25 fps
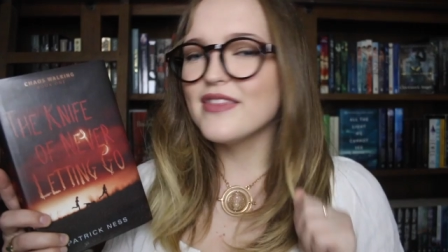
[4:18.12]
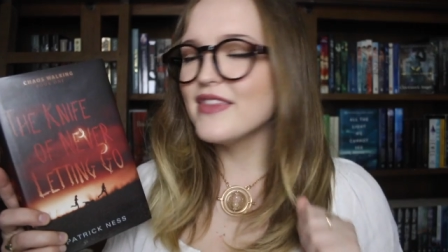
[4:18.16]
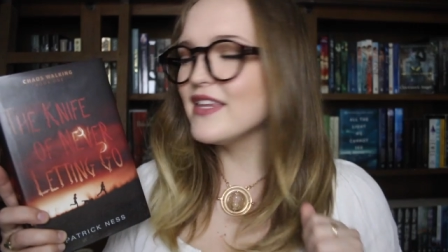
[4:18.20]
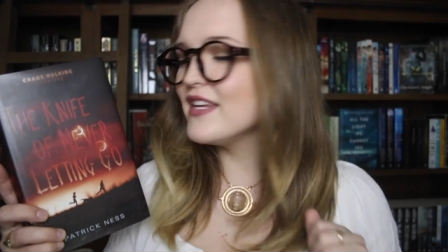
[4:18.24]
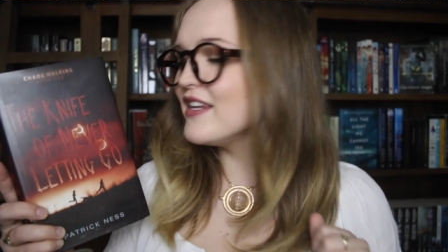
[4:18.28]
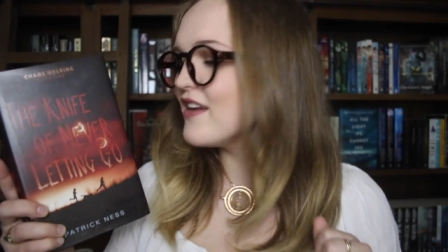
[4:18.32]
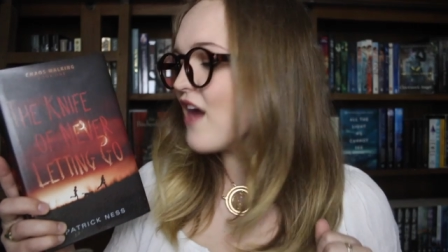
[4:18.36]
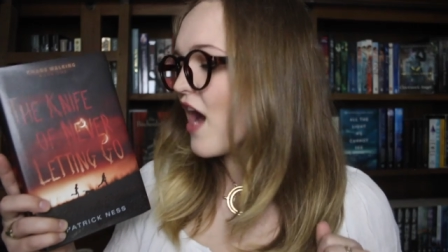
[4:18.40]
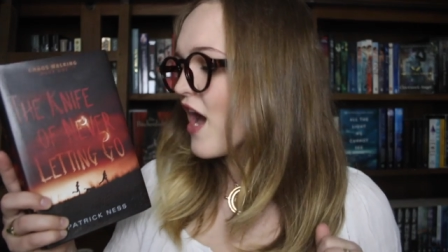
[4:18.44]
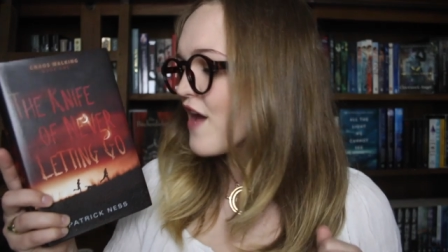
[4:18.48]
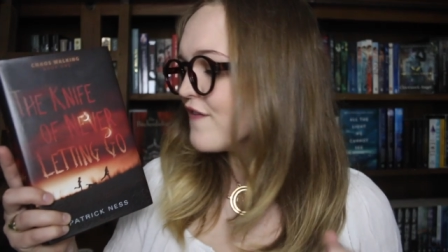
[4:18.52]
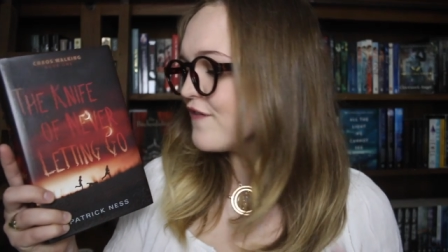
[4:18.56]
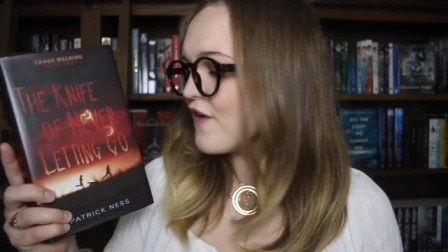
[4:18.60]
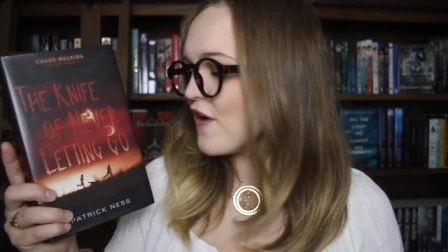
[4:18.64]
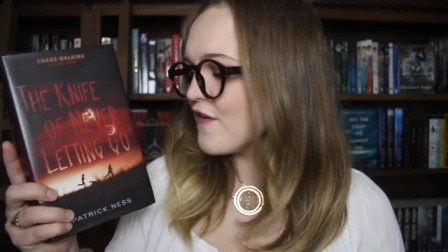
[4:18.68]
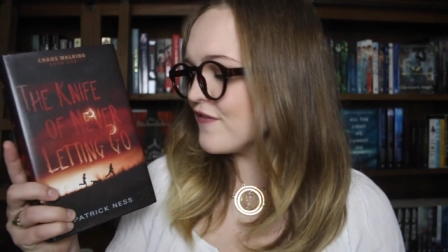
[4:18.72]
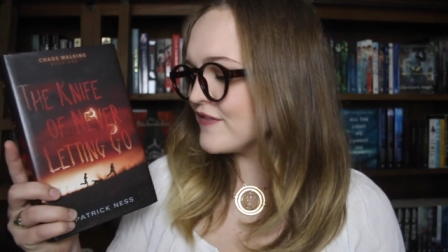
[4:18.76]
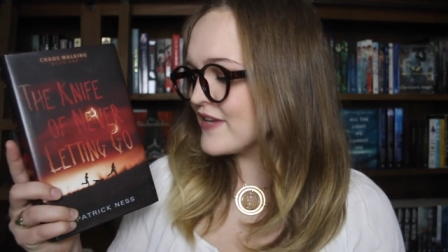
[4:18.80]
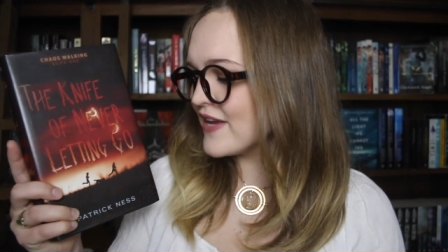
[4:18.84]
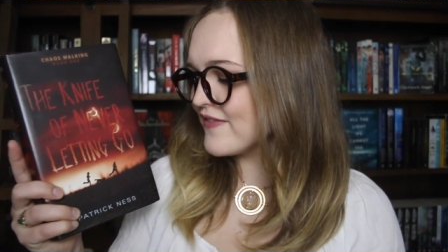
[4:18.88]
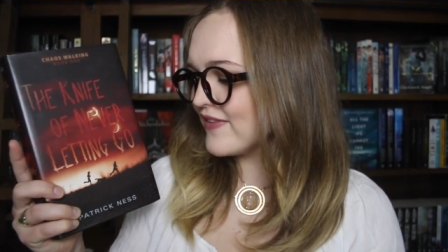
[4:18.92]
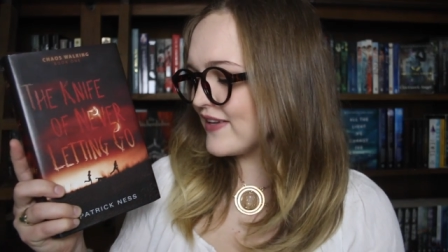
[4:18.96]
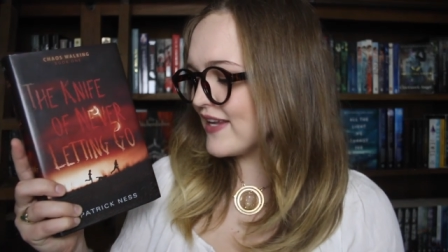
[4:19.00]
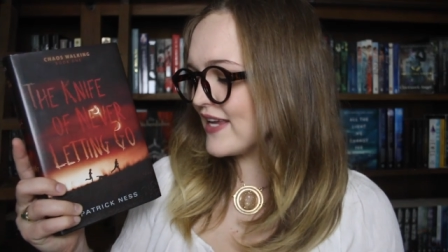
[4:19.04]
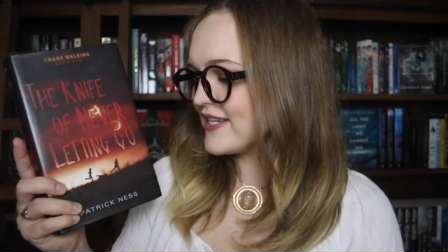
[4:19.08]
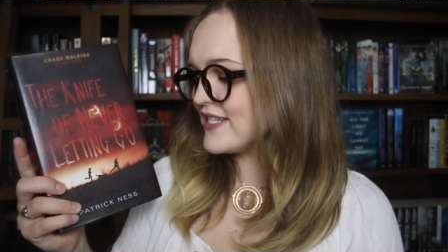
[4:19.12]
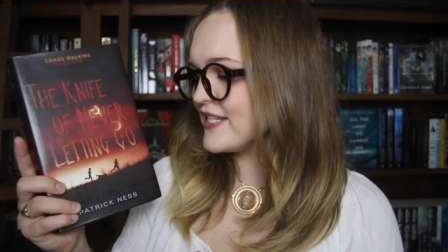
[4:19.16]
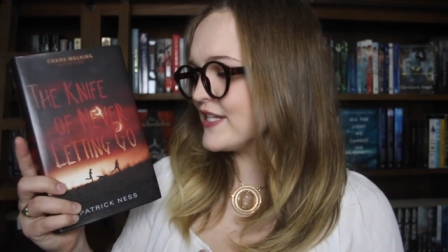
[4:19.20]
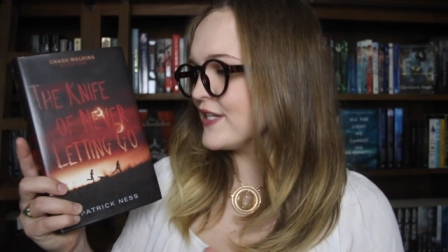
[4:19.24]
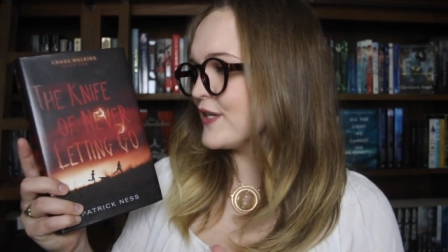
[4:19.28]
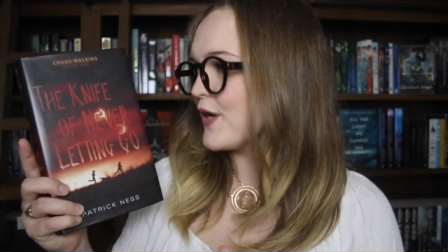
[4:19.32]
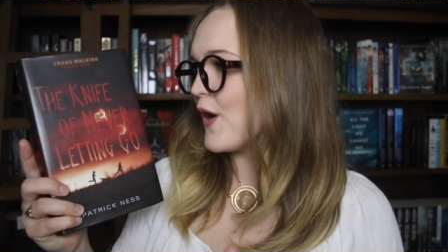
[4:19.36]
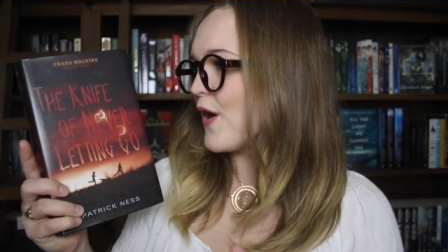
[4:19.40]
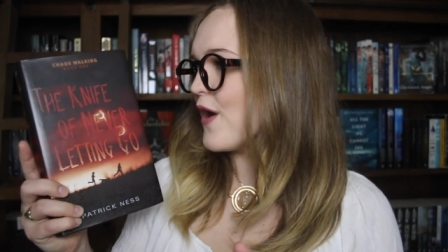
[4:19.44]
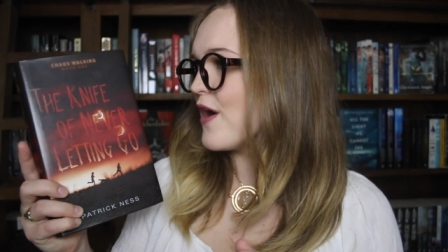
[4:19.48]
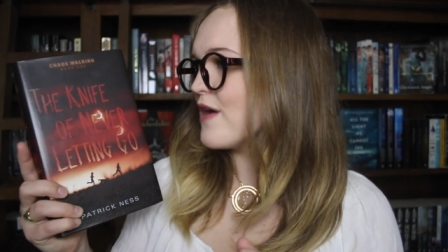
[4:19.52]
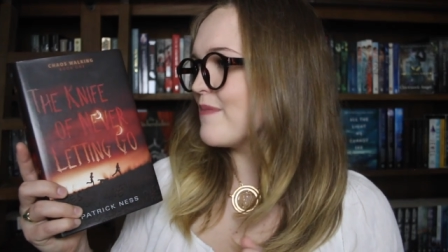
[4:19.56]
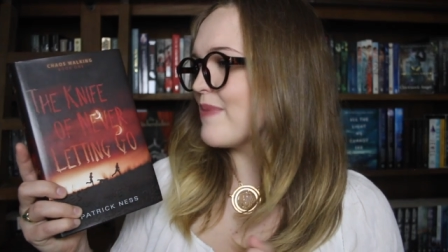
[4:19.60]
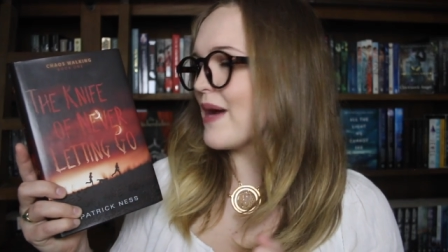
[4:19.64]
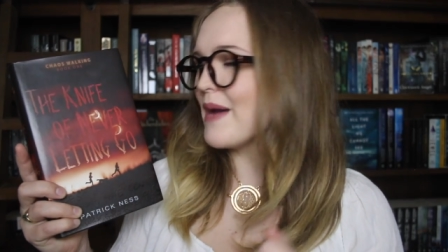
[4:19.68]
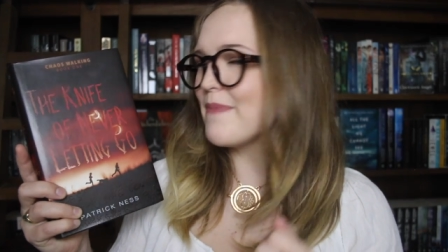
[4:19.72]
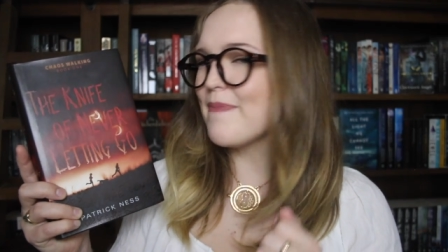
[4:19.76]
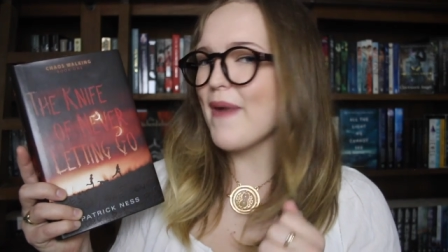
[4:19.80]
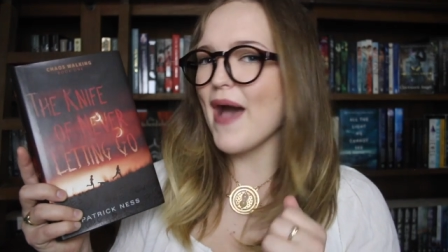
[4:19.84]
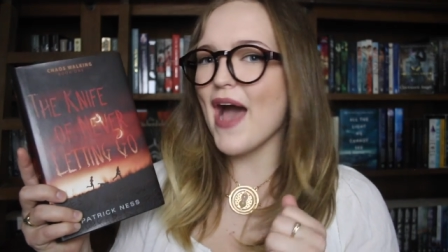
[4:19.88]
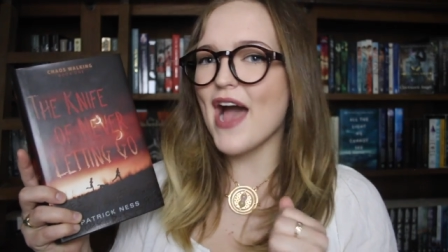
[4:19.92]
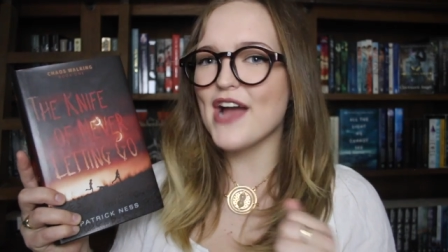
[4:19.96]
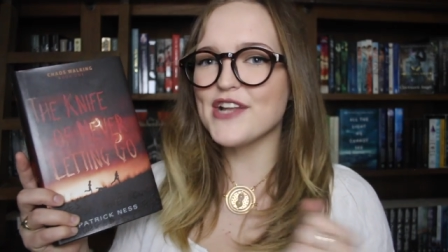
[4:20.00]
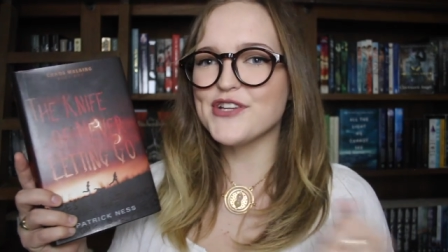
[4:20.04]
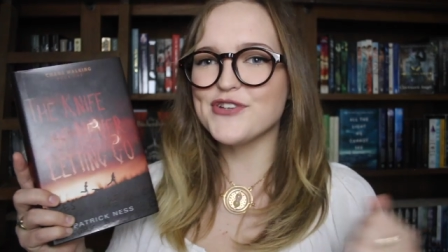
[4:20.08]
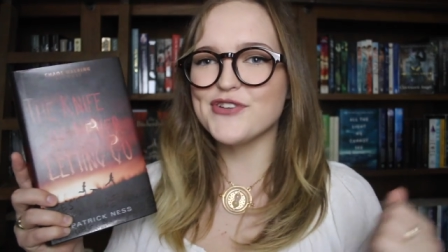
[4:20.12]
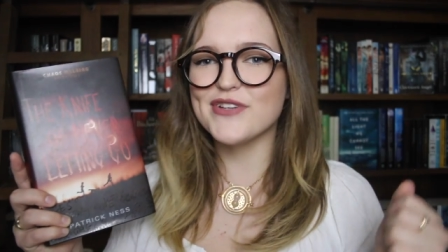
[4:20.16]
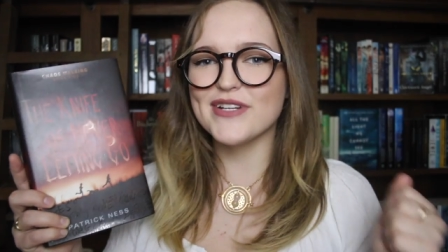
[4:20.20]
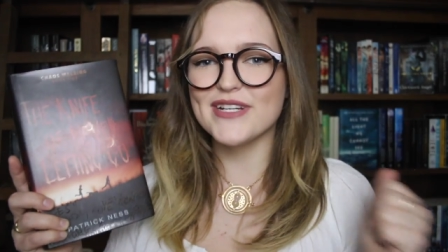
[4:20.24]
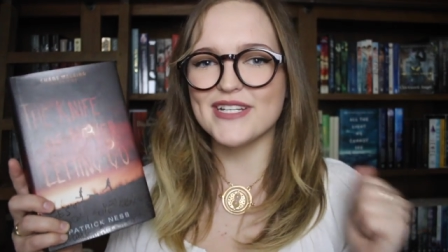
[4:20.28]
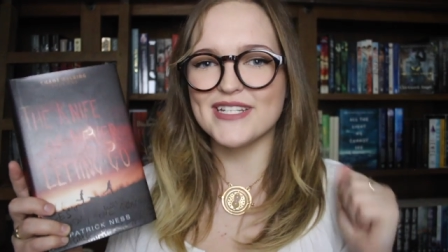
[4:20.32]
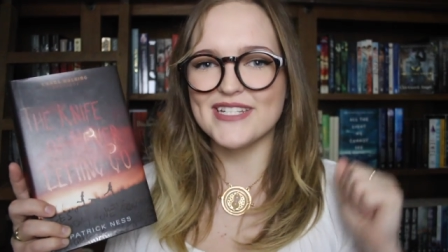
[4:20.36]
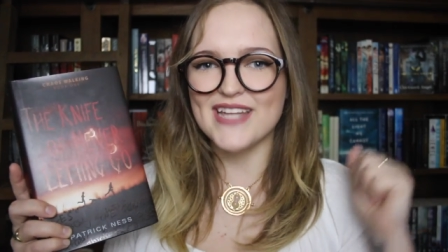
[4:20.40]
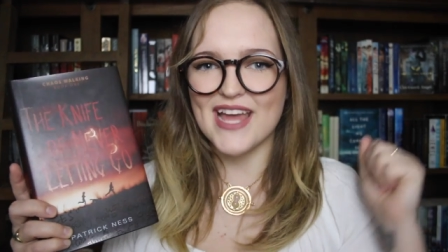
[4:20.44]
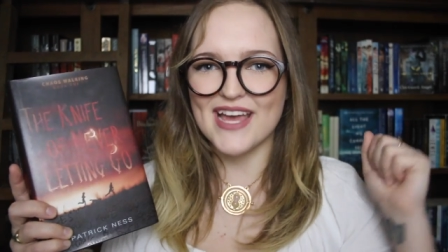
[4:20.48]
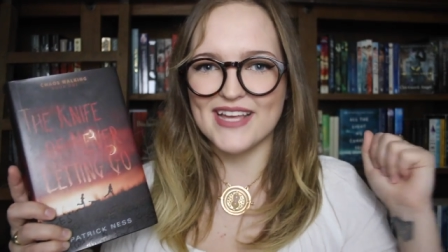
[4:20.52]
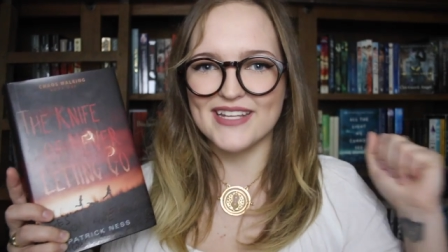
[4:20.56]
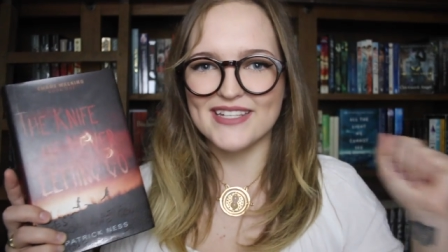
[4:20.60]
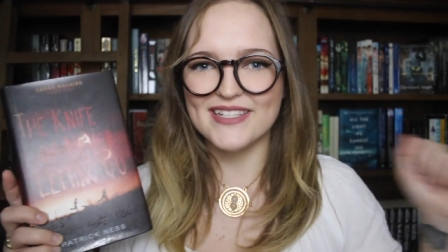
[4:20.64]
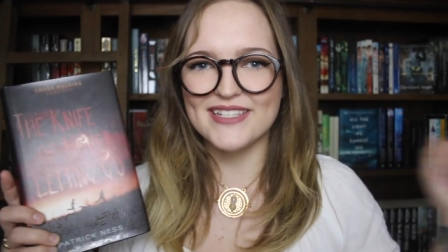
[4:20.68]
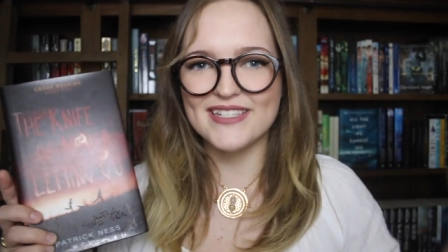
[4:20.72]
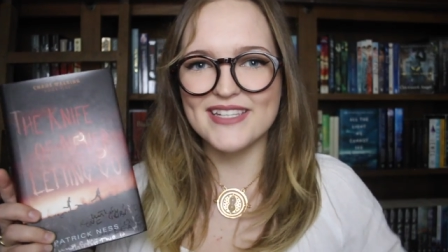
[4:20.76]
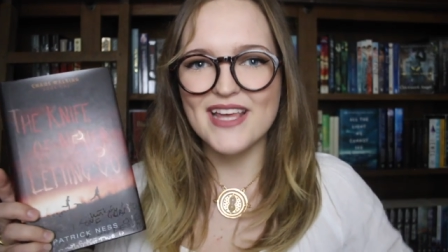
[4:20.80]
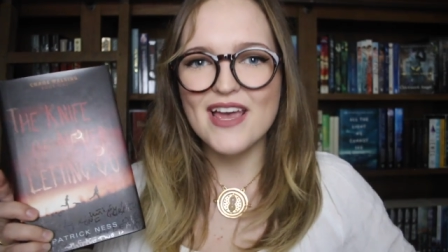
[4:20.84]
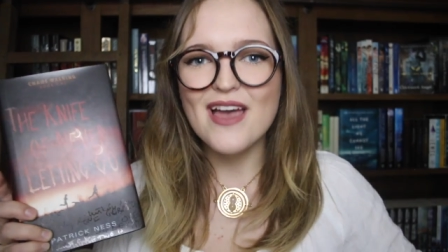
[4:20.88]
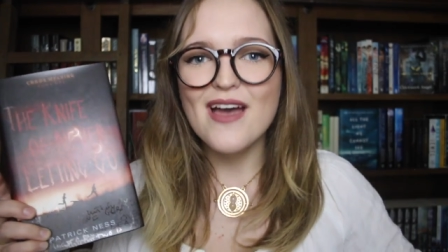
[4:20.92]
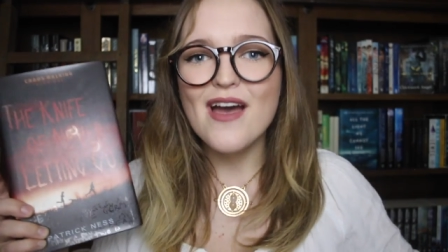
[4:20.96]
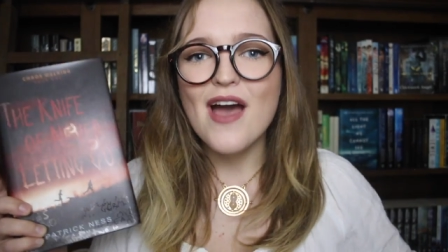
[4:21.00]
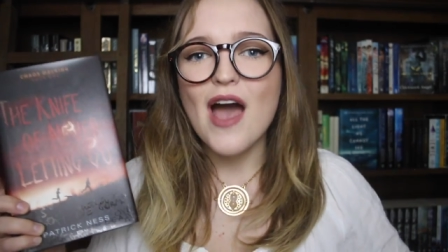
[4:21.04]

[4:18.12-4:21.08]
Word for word: The Knife of Never Letting Go by Patrick Ness,